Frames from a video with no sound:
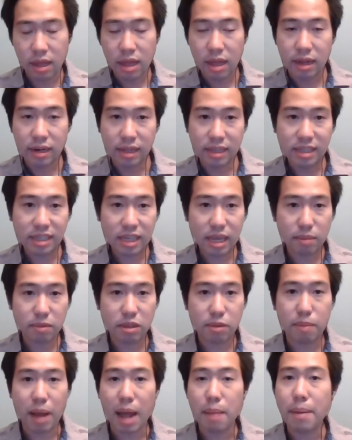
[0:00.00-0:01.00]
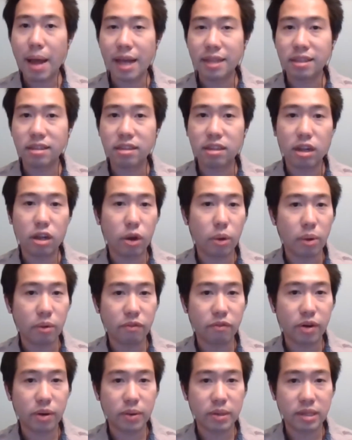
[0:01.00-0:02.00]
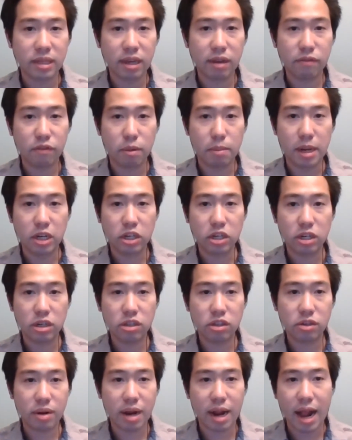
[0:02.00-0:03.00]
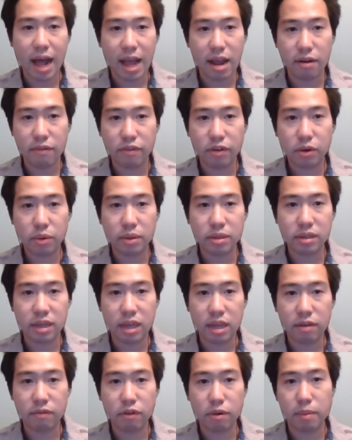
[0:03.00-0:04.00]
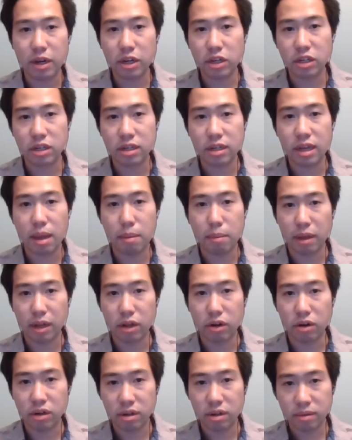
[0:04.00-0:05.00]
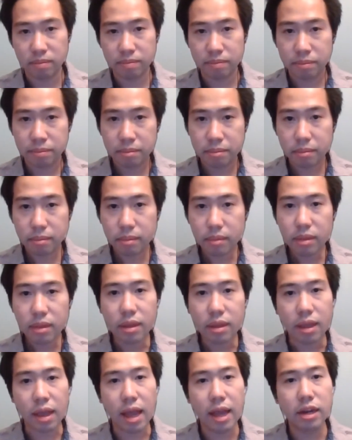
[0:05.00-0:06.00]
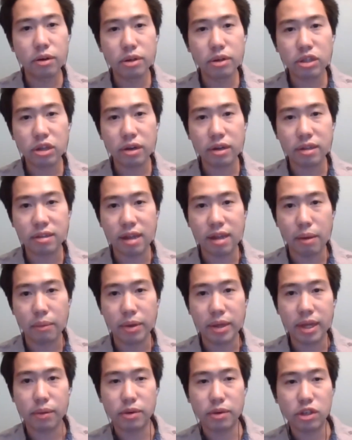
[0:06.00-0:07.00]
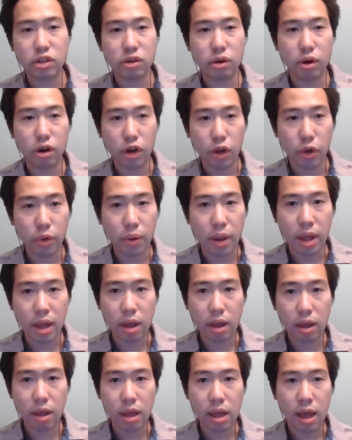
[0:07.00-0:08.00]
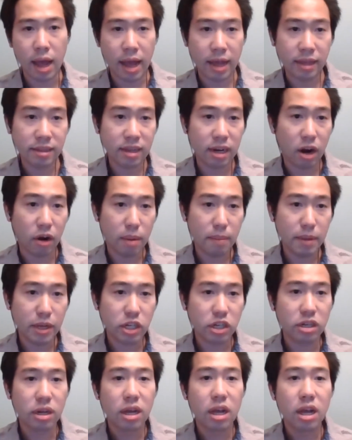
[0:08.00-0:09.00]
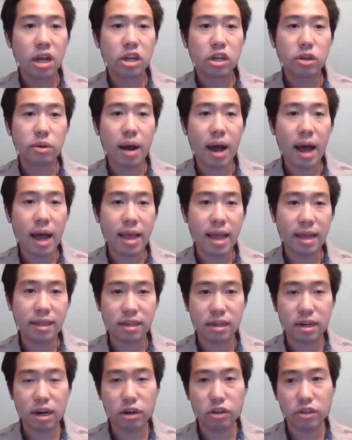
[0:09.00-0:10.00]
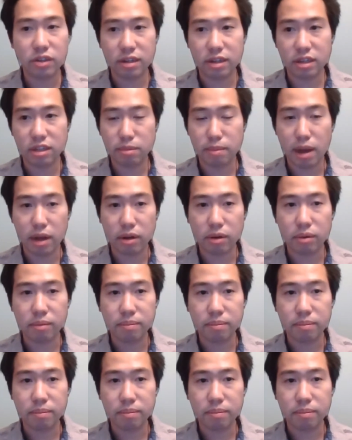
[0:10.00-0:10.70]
These skips bypasses the low frequency information so that higher frequency information can be learned. And the result is that we can restore low SNR image to high SNR using this model.